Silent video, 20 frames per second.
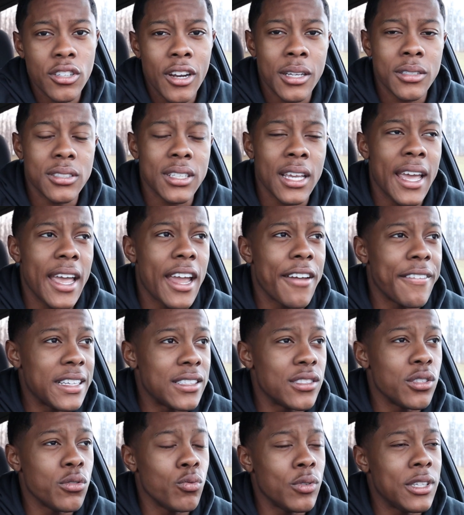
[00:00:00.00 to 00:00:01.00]
You know what I'm saying?
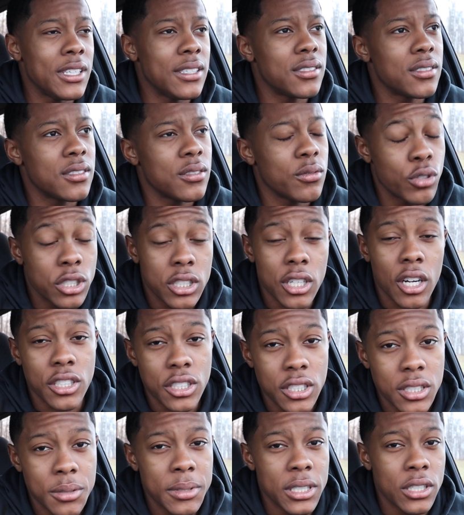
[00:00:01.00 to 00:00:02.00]
Every two weeks, which y'all
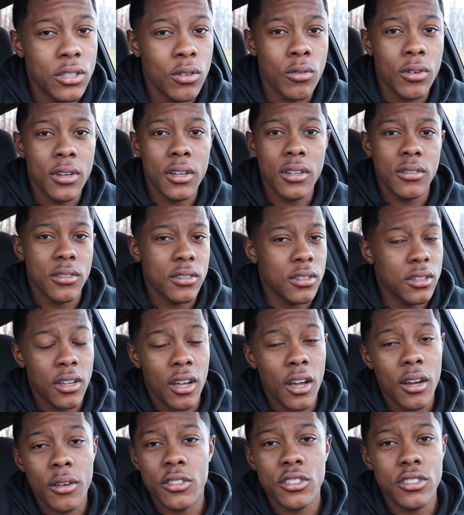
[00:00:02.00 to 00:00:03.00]
should be doing.
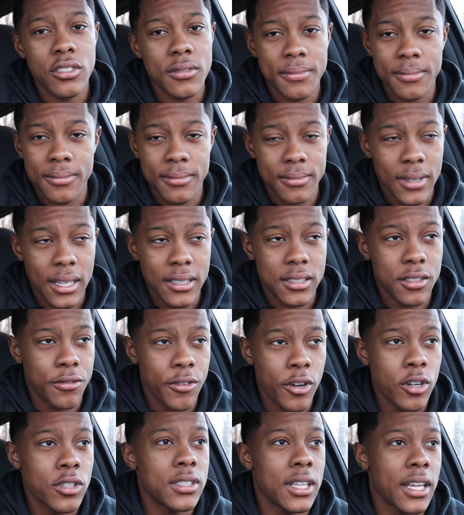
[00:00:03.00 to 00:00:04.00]
Y'all, that's the
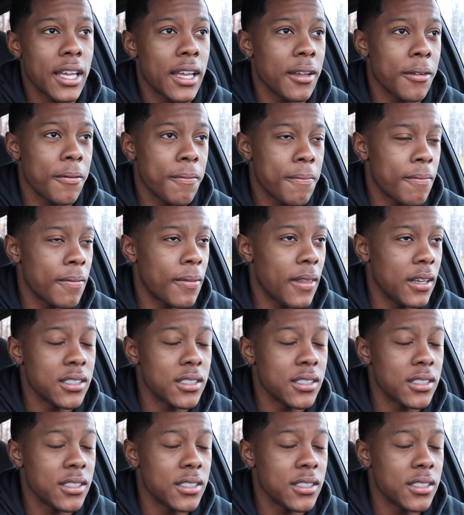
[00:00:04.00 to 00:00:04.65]
first thing.